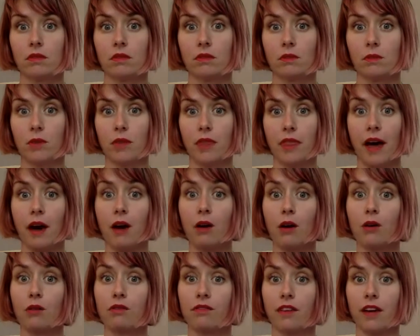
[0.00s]

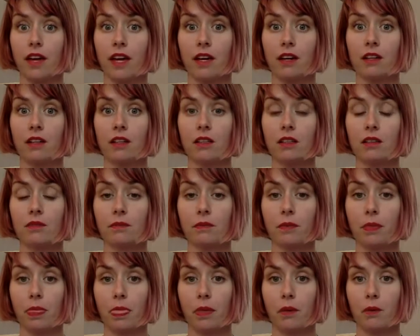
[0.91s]
without fail,
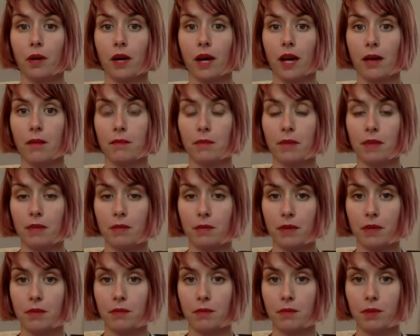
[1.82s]
when I meet
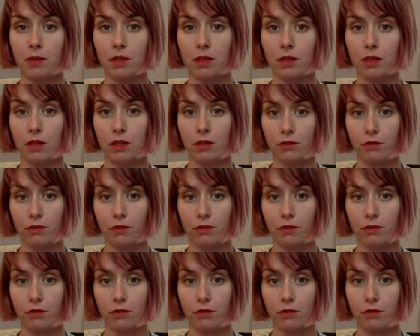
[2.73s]
people